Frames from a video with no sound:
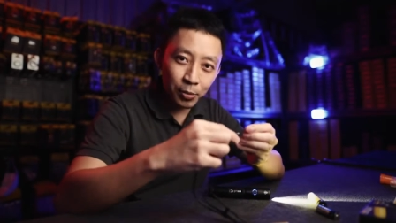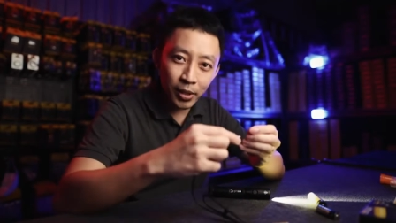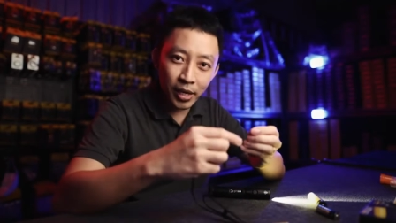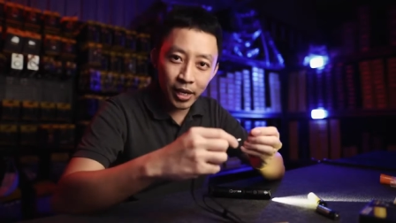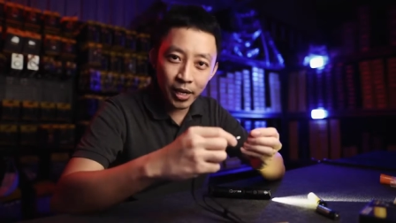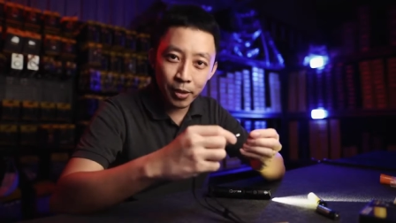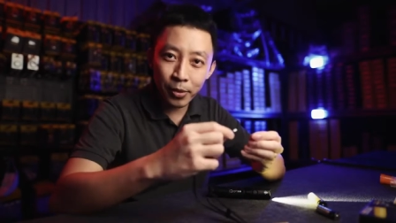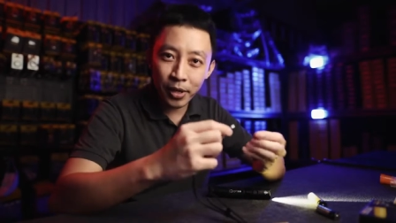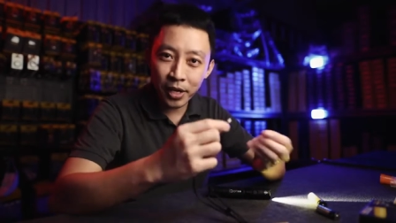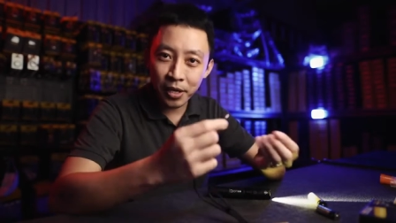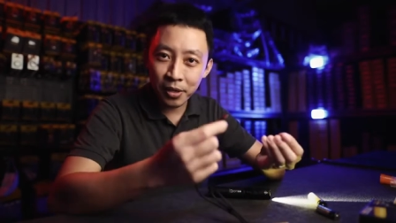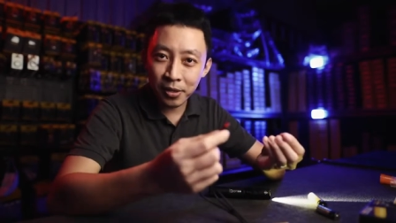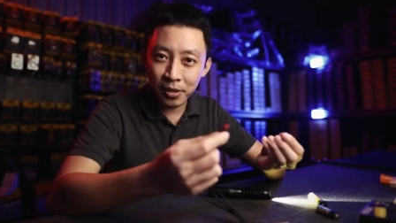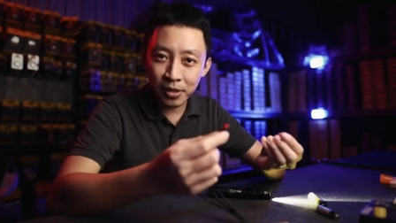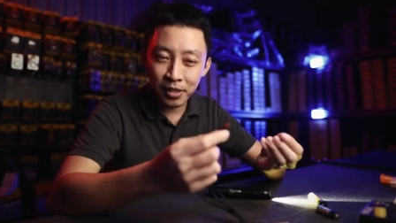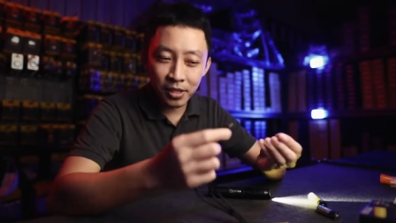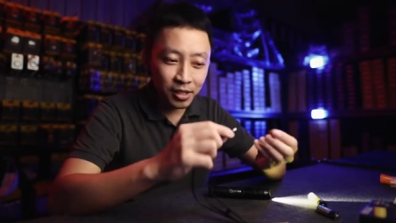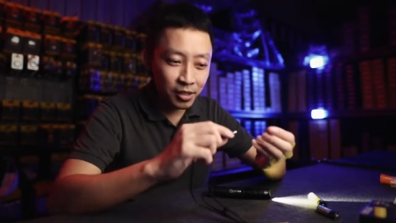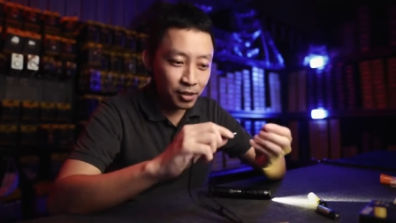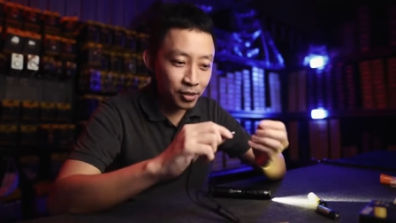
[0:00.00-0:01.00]
why, why
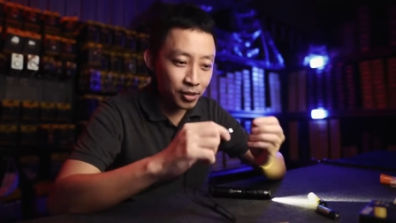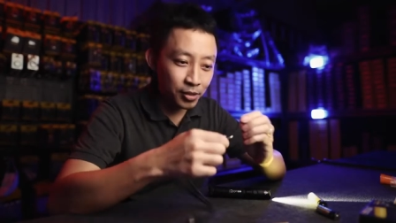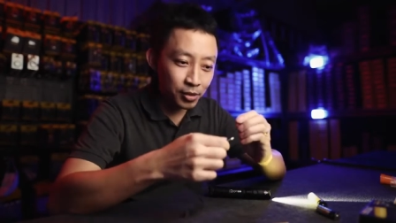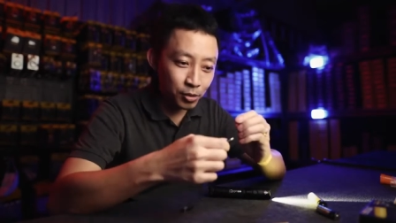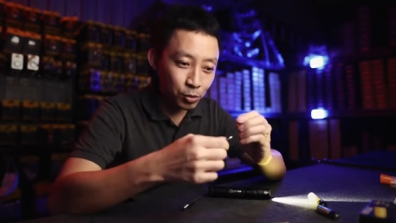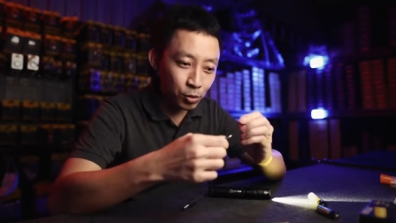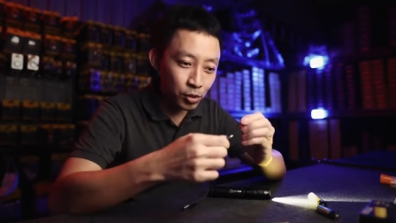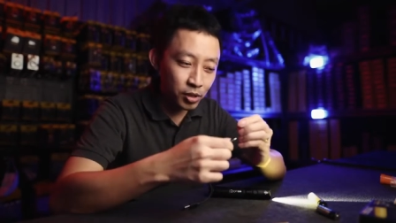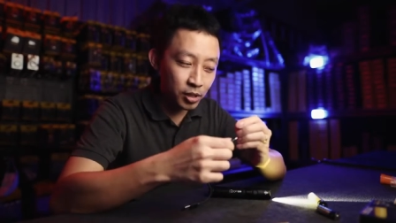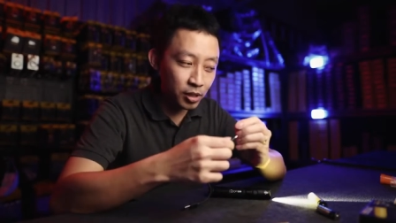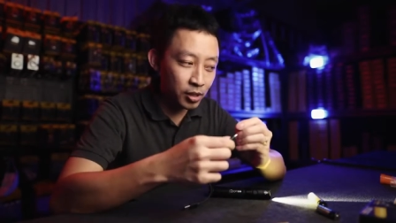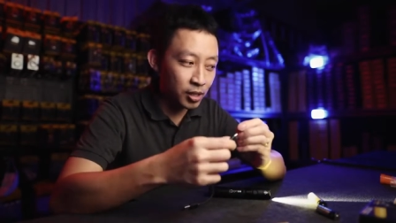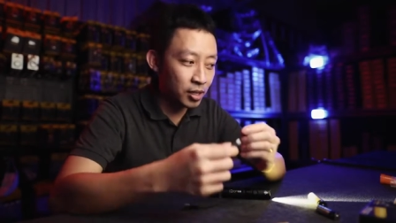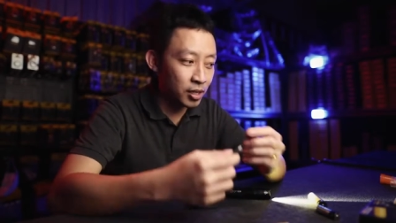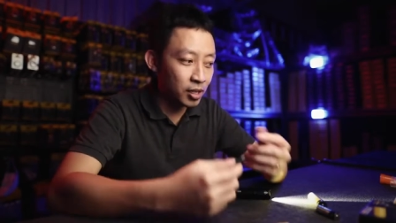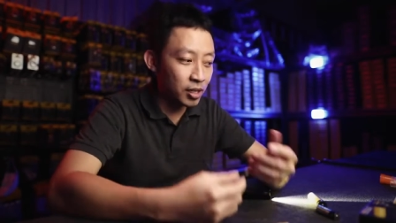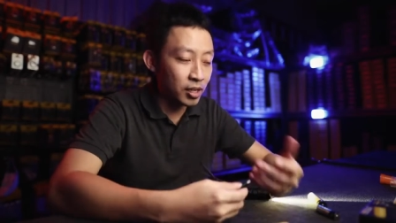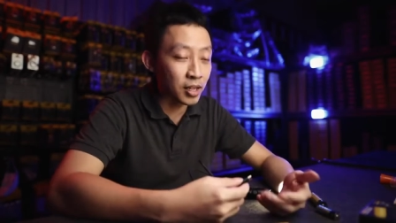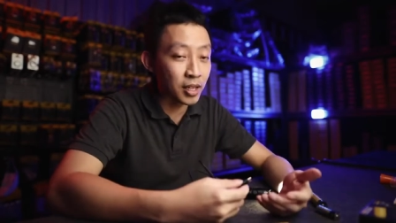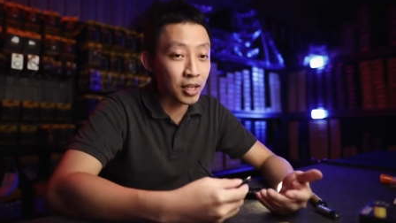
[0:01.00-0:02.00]
not? And then you twist it,
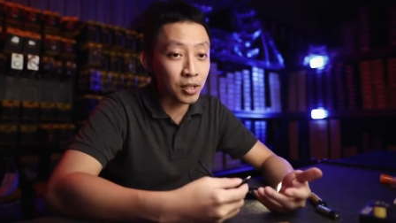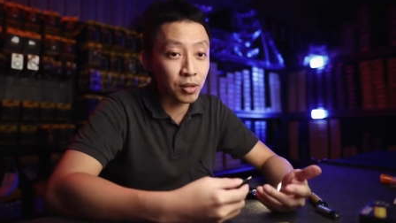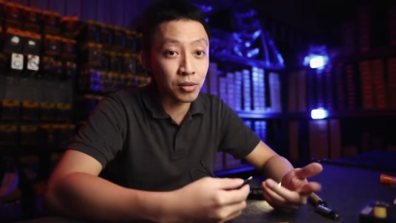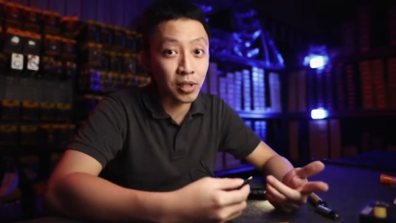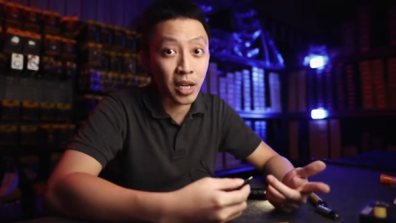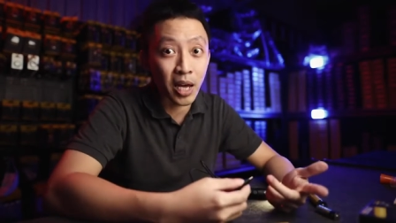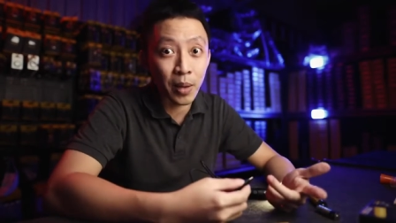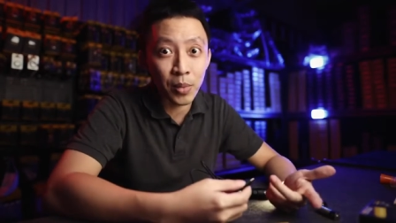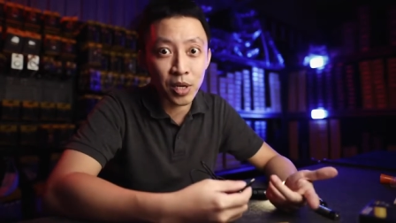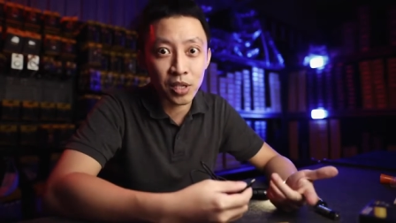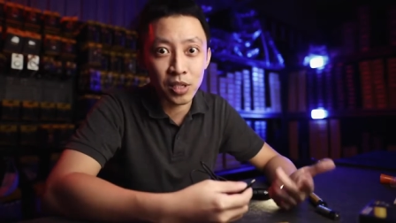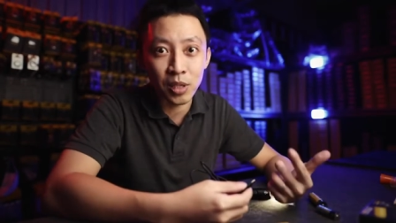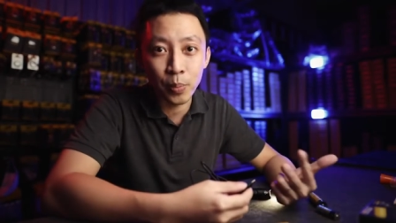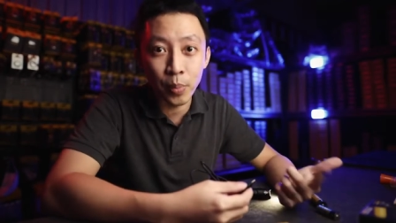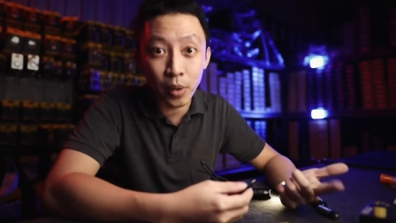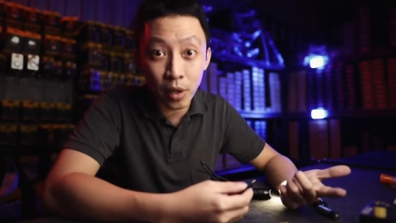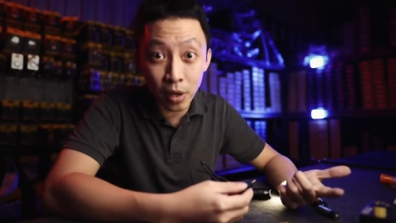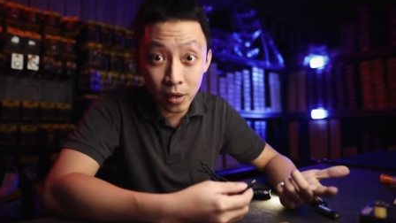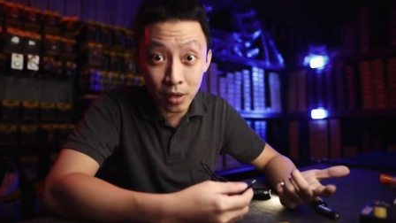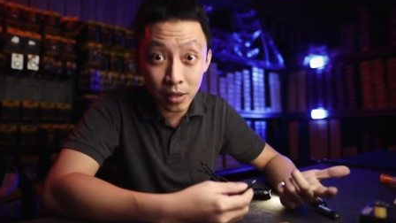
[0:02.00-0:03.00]
then in the end you damage the
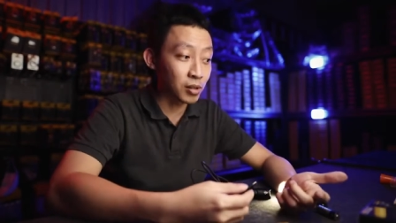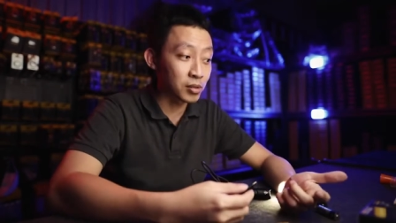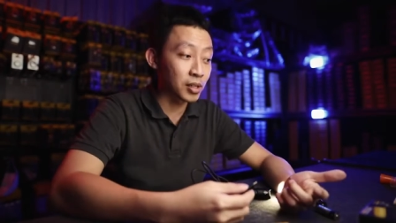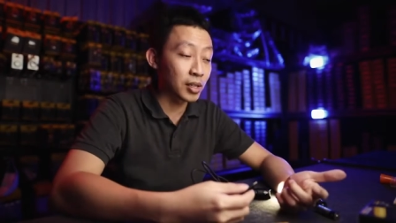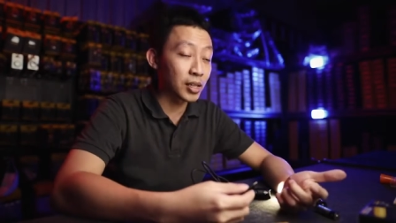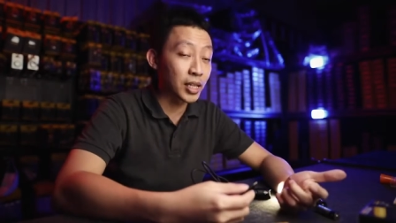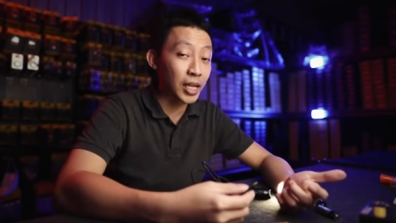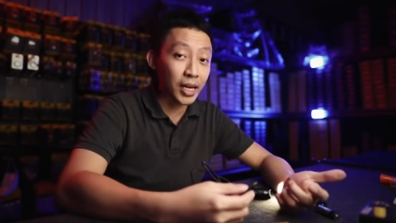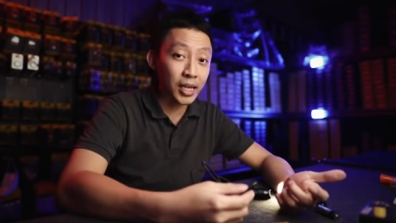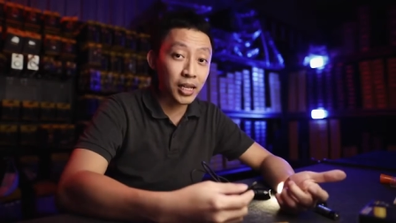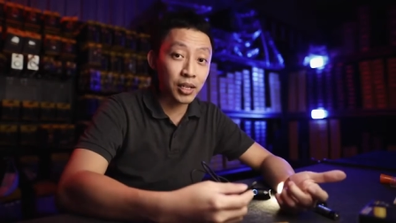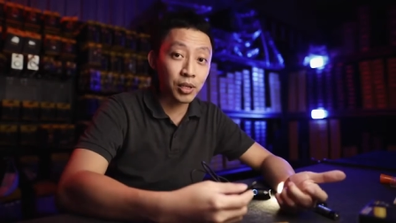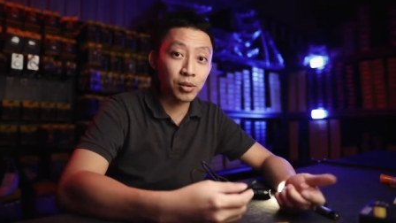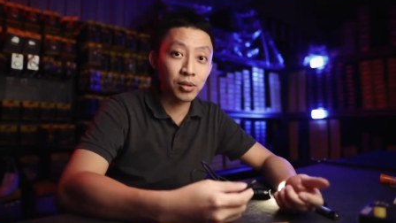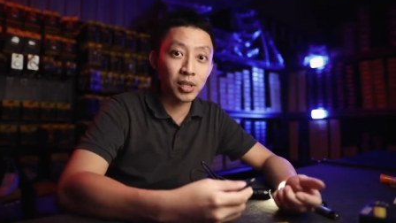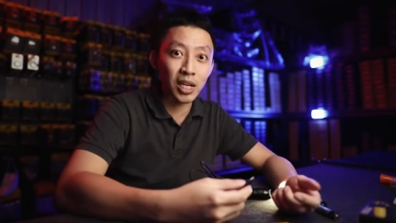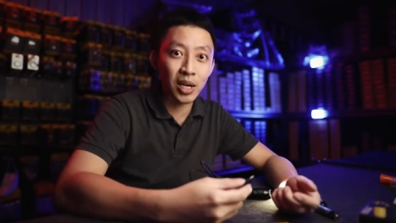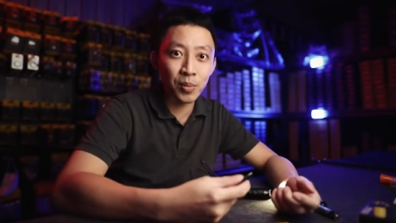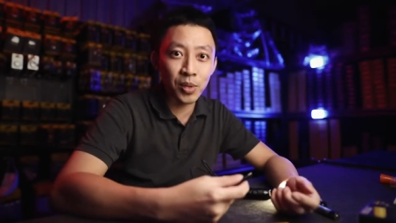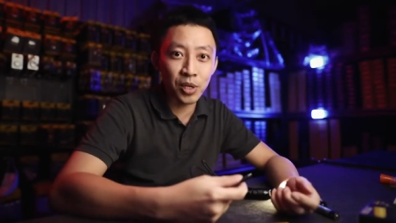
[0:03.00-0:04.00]
port on the light and you
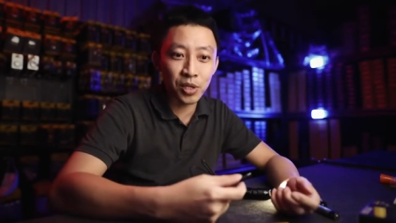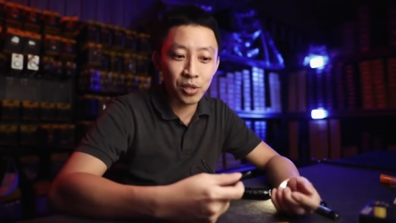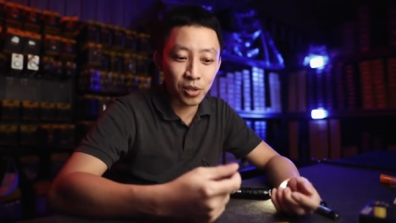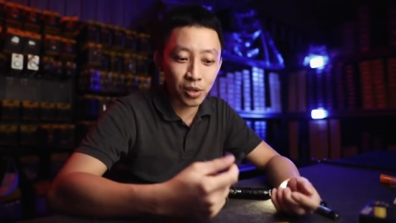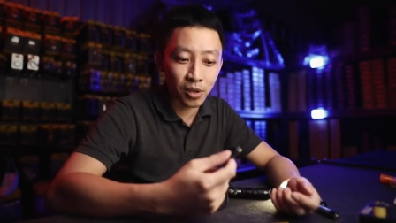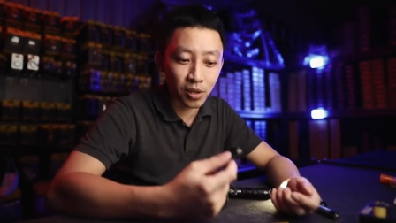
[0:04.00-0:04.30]
damage